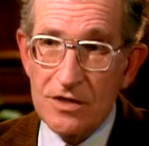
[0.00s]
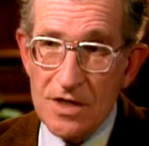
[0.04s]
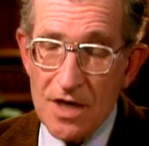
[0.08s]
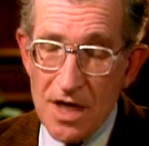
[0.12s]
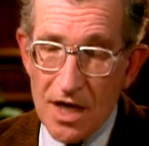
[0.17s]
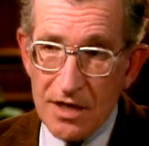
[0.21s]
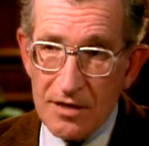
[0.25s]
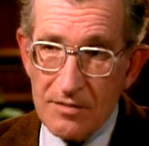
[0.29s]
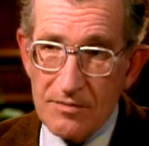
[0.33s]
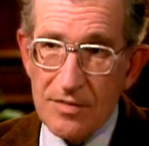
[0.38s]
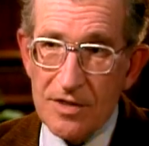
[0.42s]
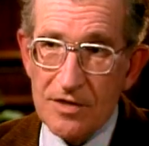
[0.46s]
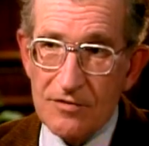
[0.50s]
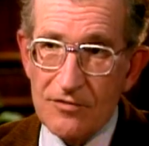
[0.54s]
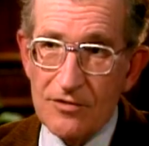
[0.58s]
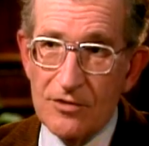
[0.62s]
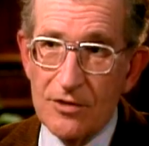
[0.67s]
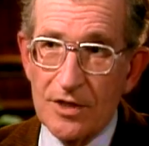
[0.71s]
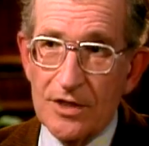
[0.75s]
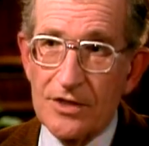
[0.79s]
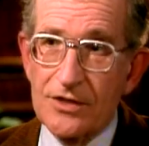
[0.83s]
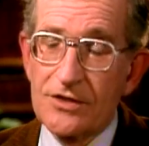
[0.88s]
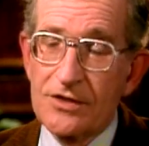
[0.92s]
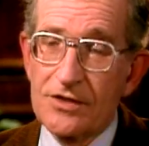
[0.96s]
not be
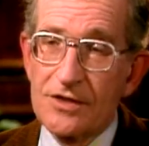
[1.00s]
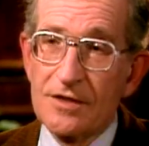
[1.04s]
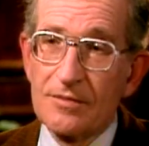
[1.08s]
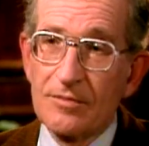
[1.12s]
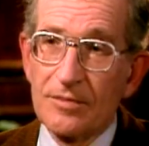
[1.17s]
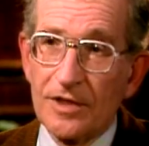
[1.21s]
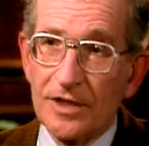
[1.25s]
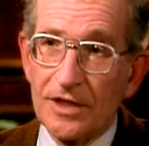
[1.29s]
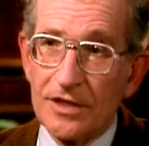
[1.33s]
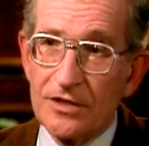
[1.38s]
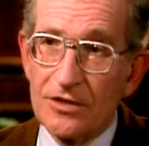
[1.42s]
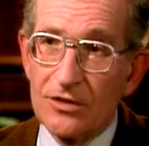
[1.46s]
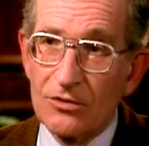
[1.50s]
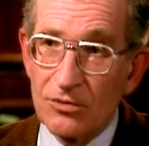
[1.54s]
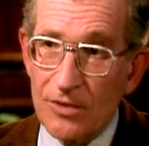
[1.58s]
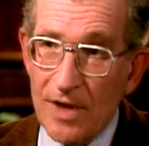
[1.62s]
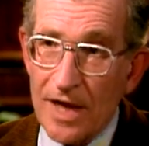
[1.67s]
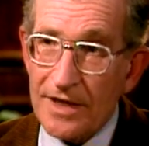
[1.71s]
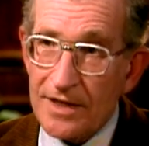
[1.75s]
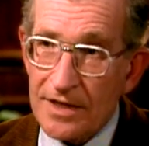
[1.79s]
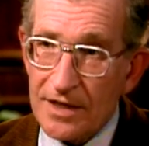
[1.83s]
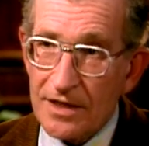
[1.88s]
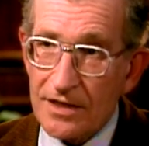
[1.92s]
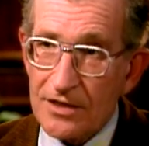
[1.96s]
forced simply to
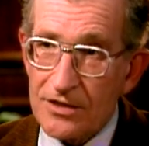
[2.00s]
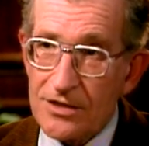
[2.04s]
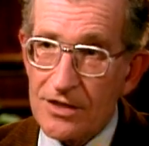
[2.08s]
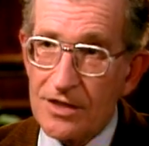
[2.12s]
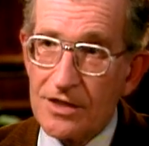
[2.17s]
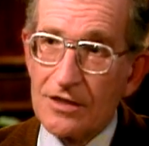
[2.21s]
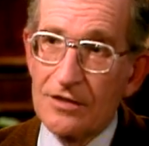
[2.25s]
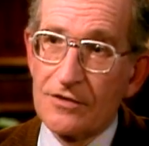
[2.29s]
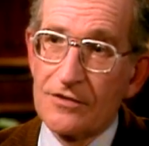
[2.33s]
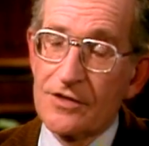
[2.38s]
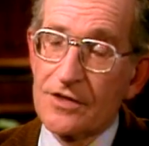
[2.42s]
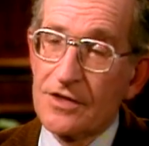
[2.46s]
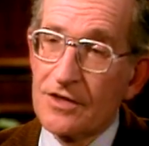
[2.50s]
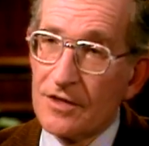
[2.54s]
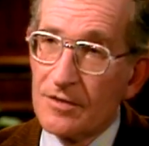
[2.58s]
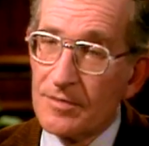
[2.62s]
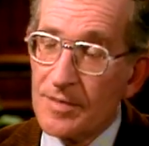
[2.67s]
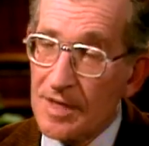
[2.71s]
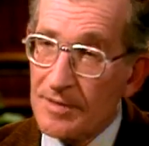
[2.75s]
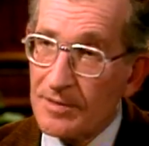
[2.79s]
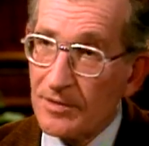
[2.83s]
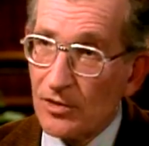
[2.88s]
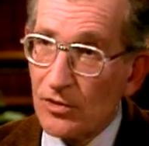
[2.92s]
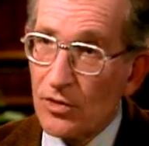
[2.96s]
rent ourselves to the
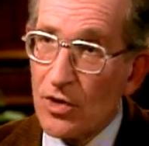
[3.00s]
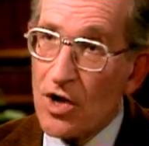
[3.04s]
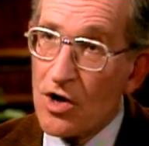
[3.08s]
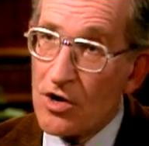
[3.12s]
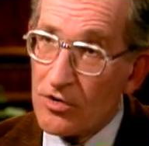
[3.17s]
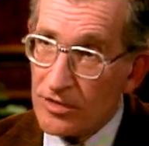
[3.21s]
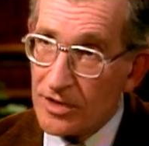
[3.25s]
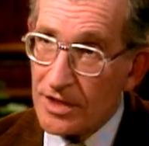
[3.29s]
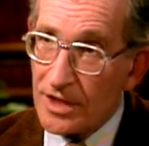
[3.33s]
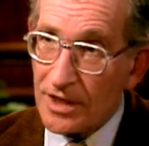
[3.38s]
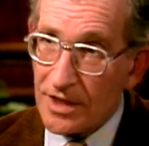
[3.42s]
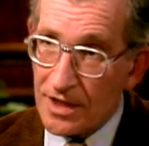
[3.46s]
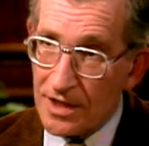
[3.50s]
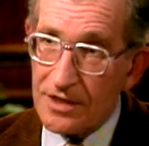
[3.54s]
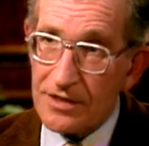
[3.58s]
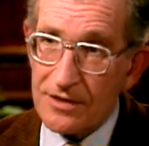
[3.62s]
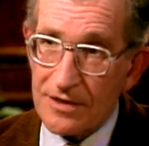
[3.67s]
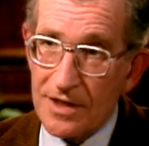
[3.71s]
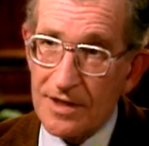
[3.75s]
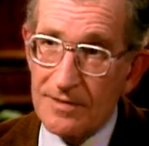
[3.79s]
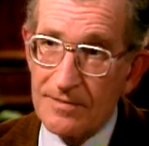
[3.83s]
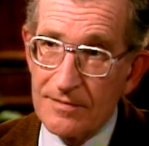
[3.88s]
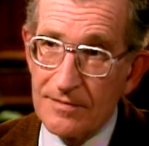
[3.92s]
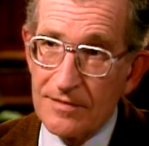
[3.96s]
people who own the country,